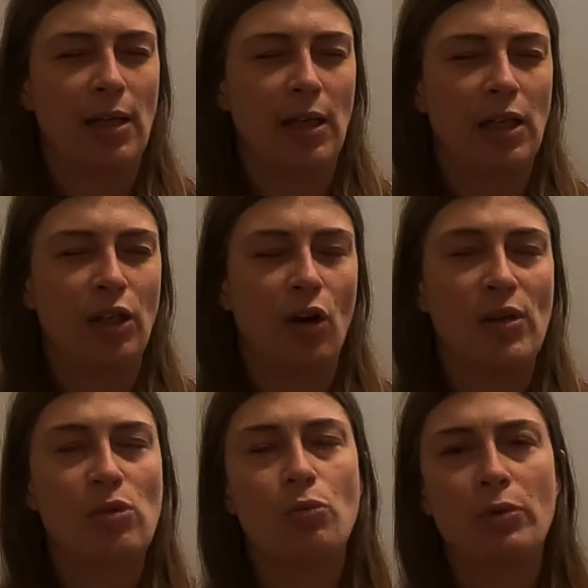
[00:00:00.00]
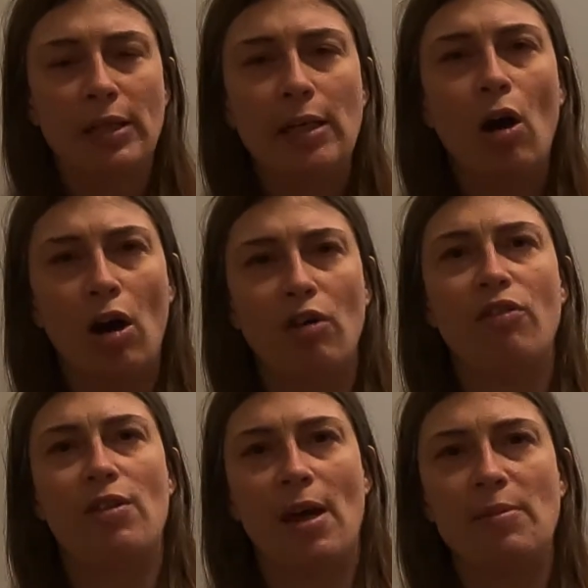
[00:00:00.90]
it's really hard
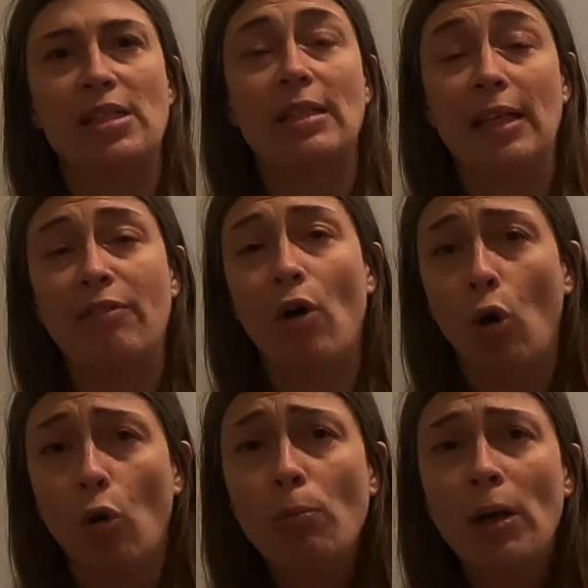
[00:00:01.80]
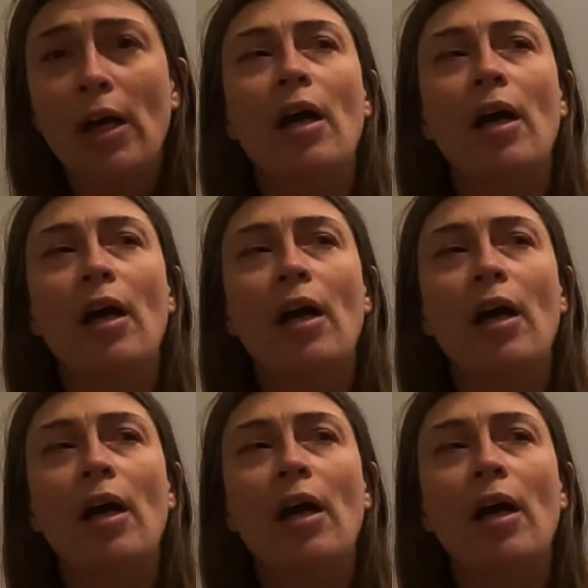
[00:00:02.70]
for them to leave home,